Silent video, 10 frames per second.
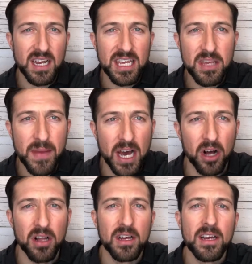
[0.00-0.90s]

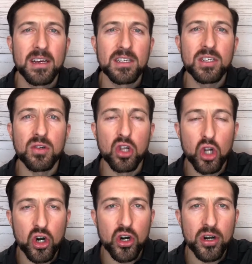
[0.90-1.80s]
email to
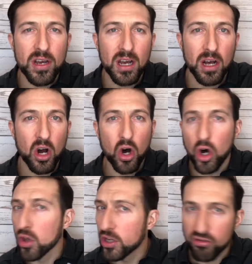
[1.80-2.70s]
learn
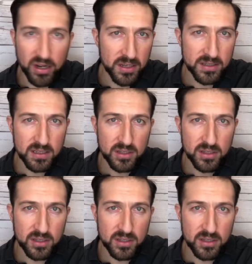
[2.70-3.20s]
all the drills.